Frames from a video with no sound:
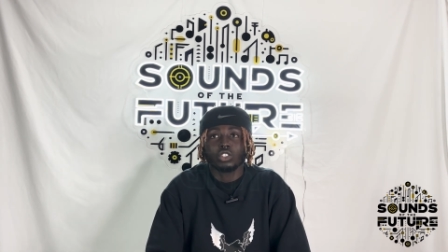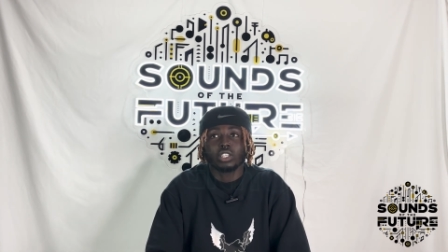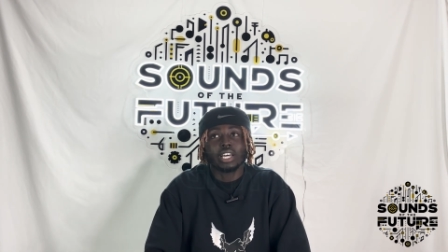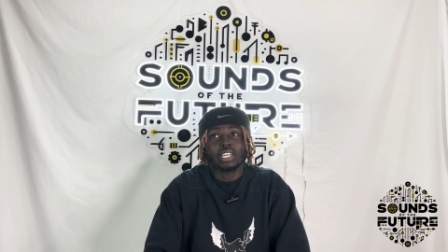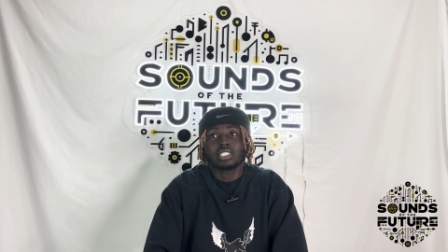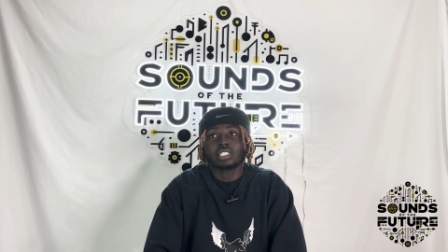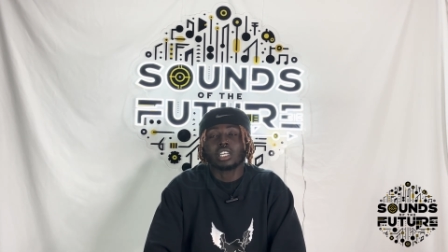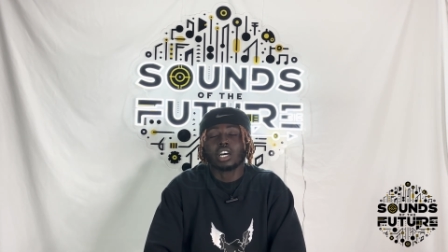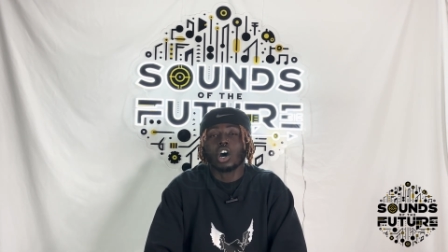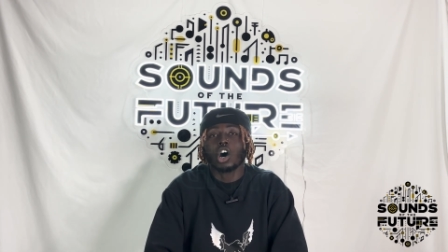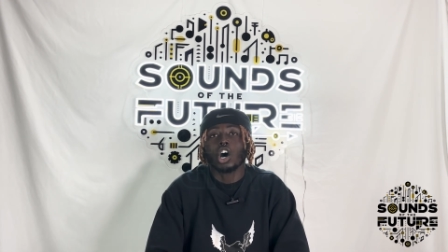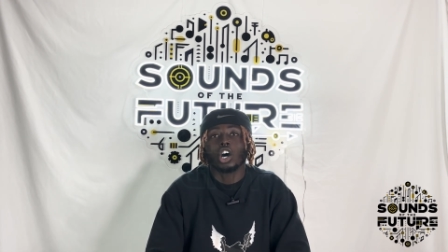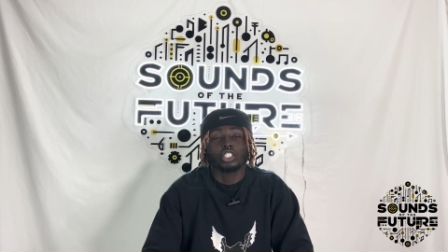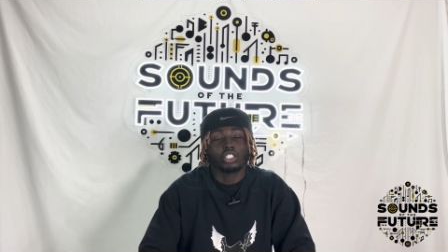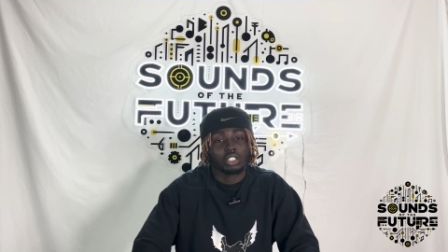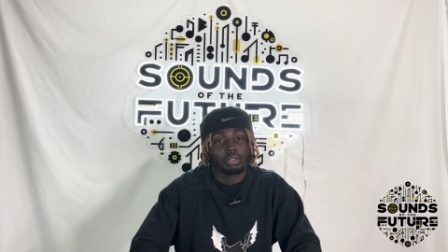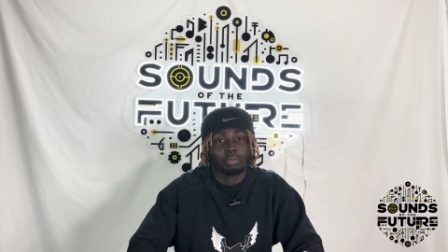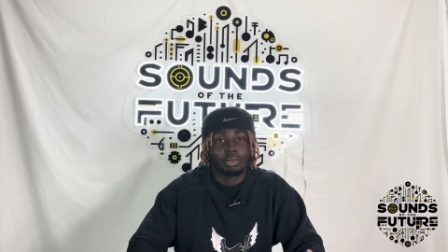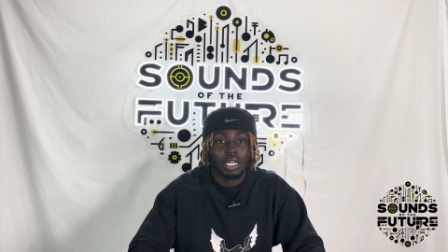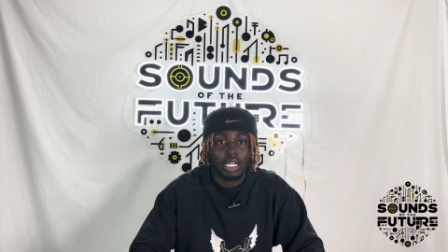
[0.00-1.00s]
that's
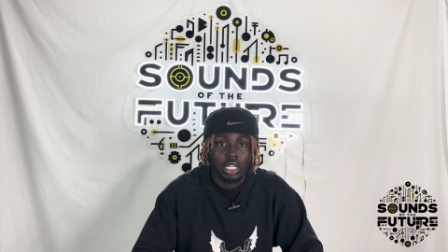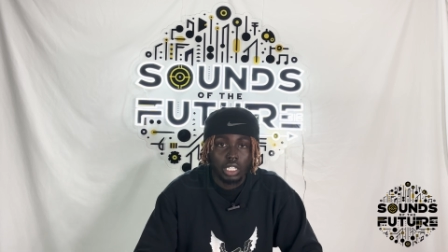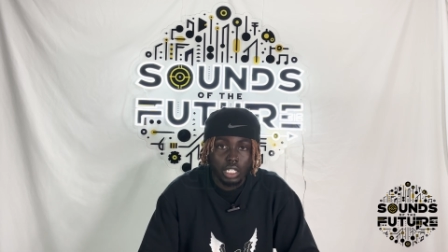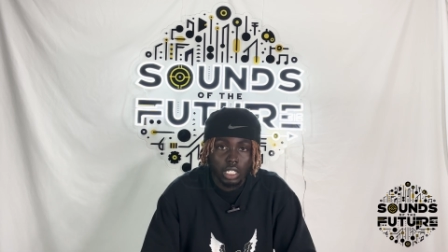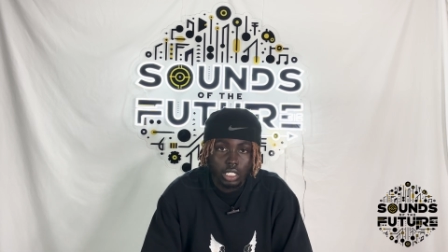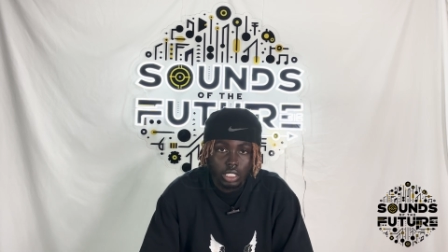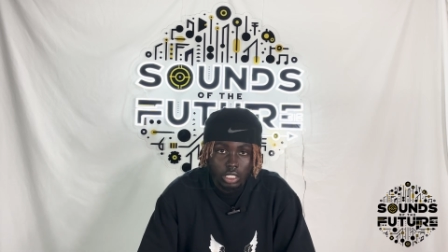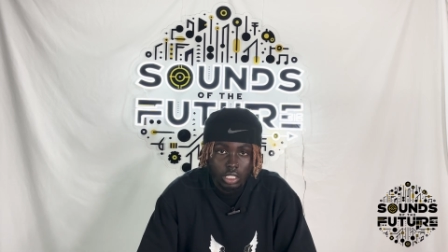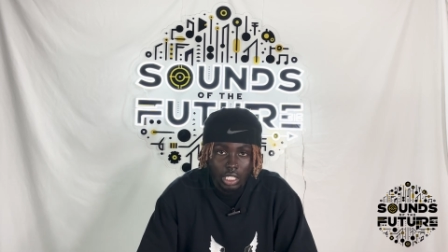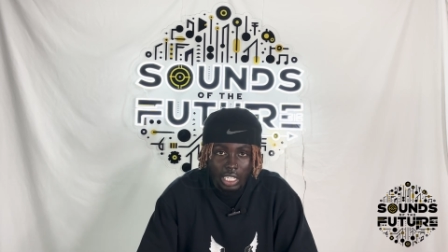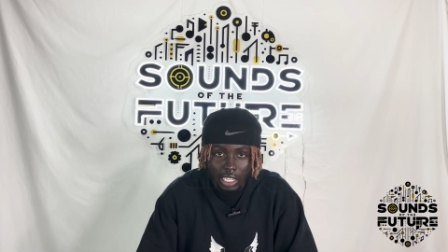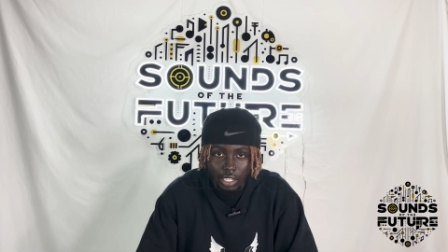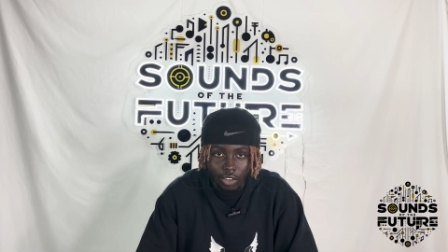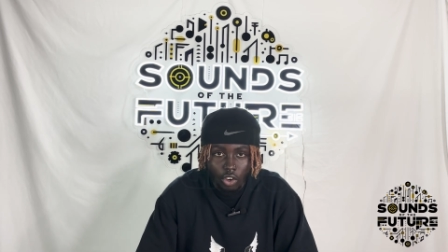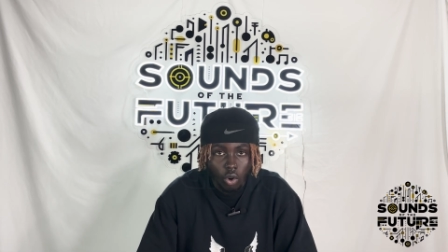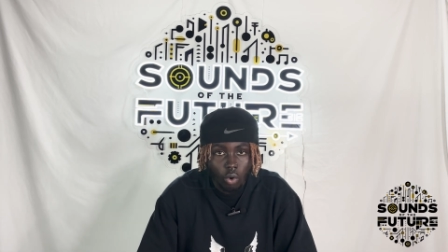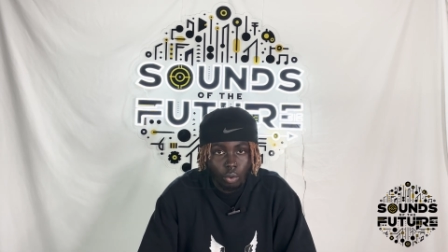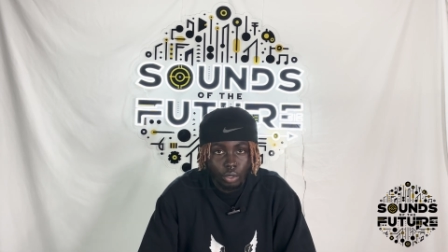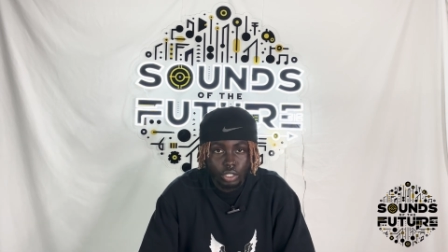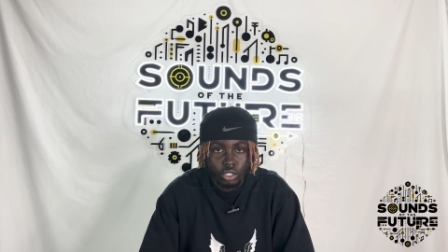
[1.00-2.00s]
on your bucket list. Like
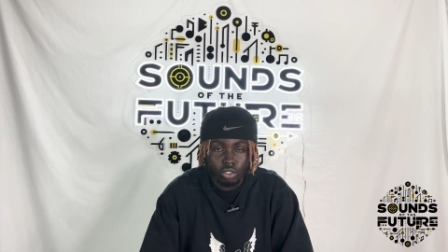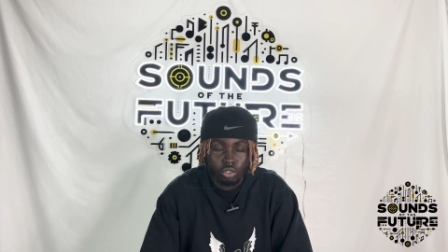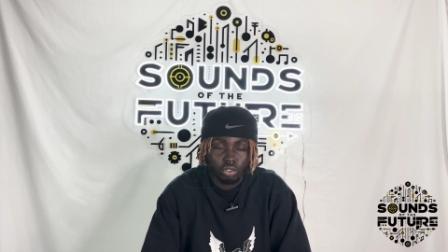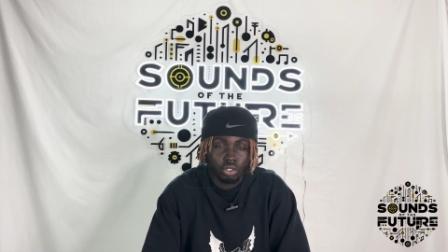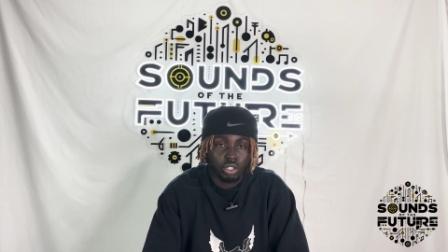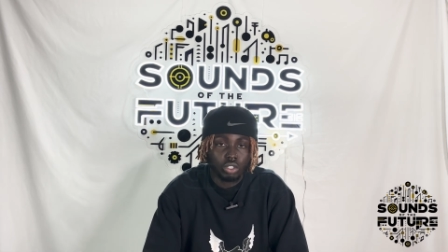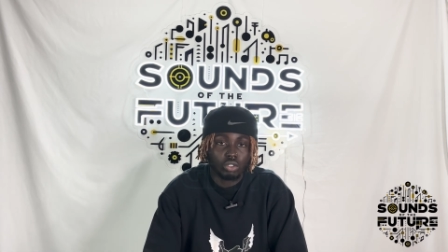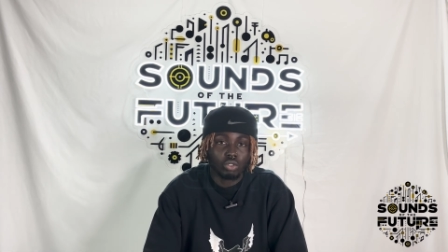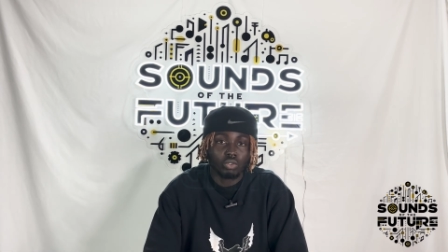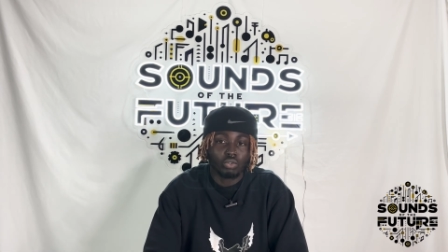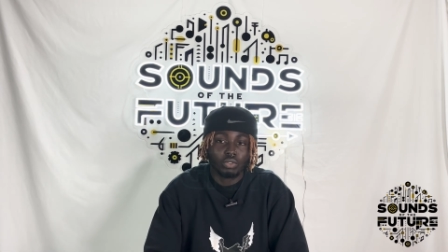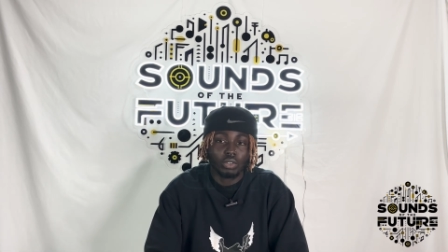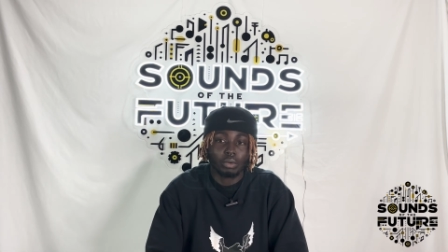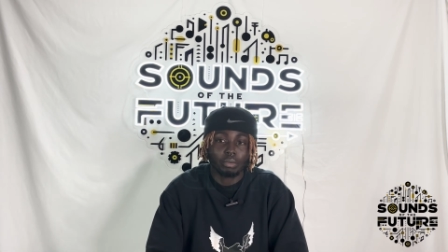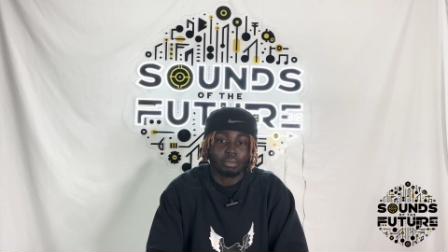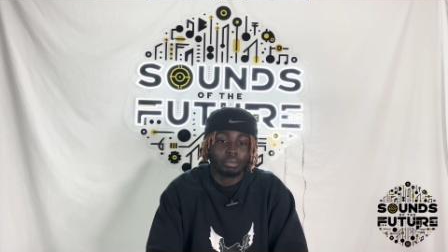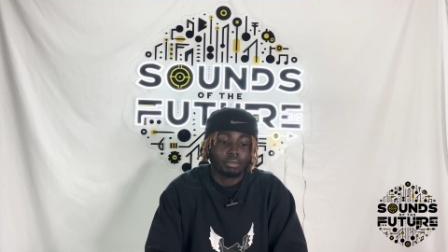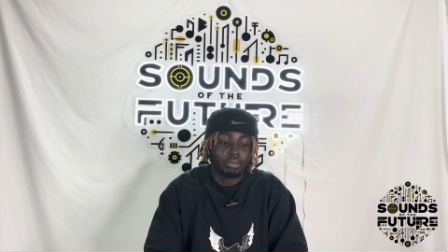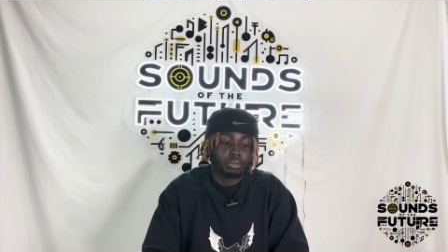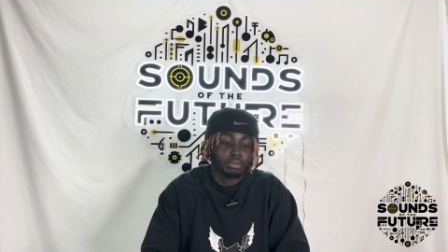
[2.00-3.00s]
always intrigued you
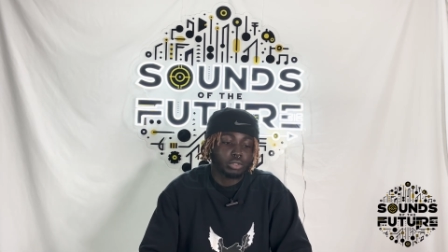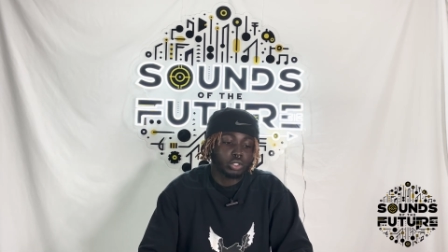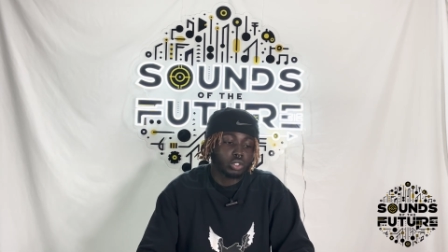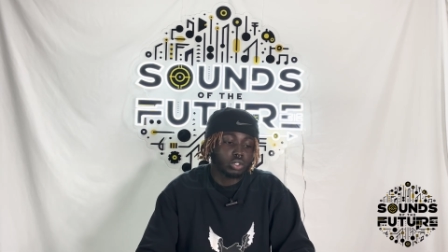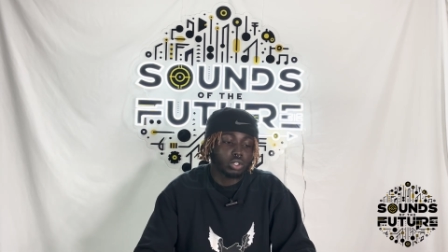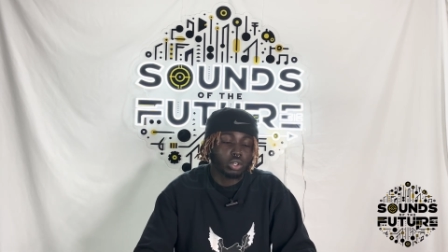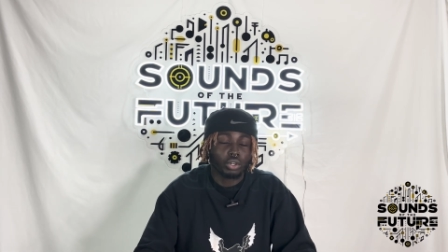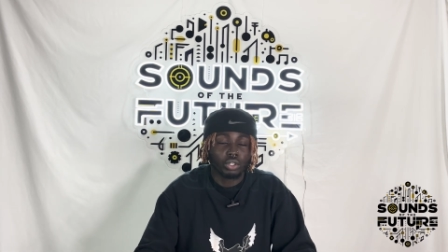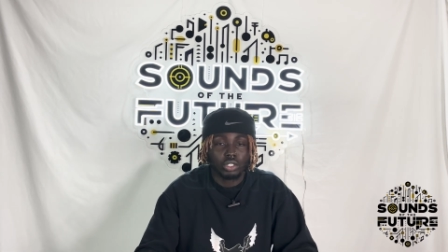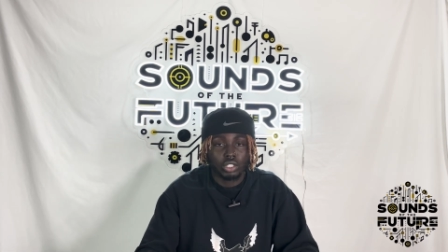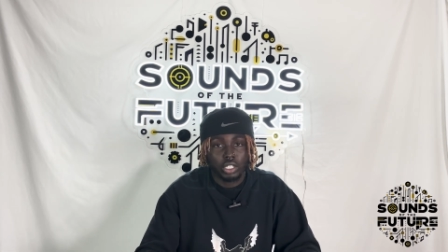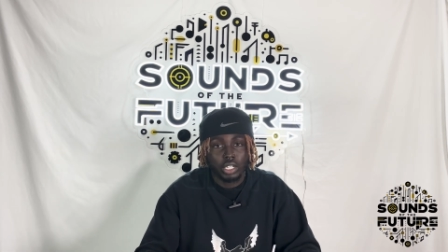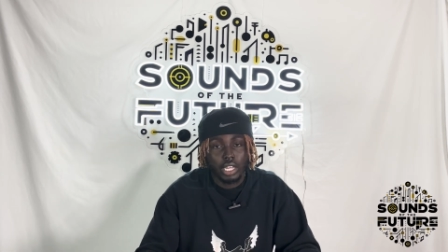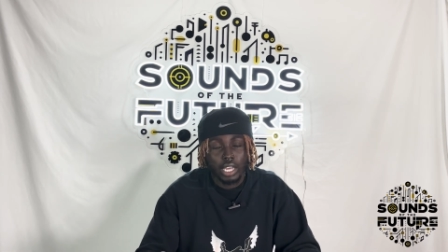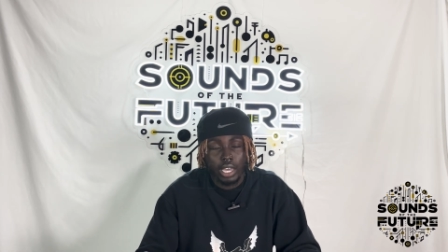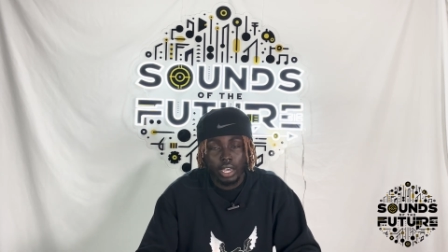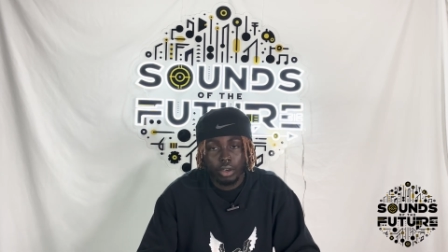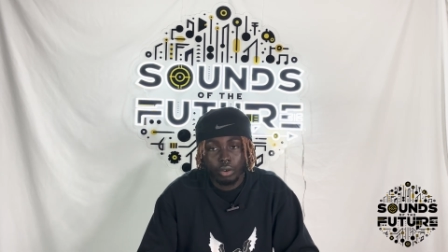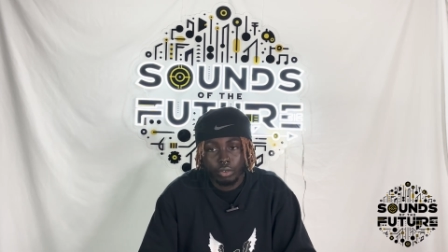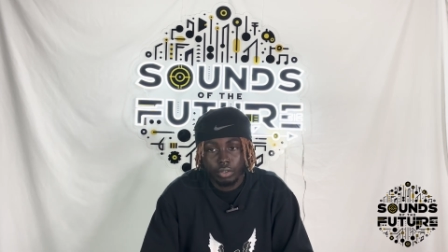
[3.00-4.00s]
from start to
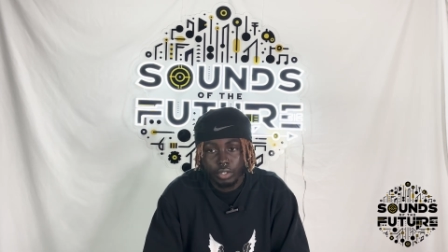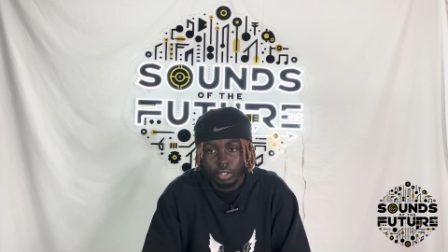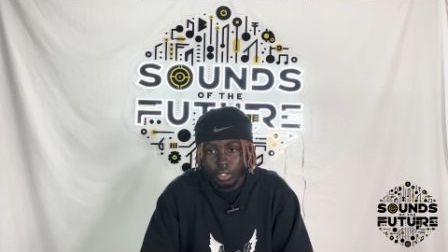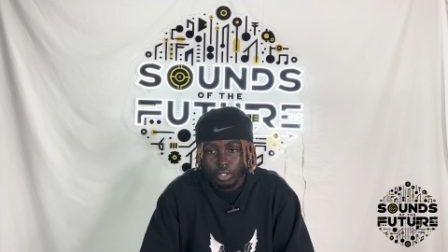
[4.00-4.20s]
now.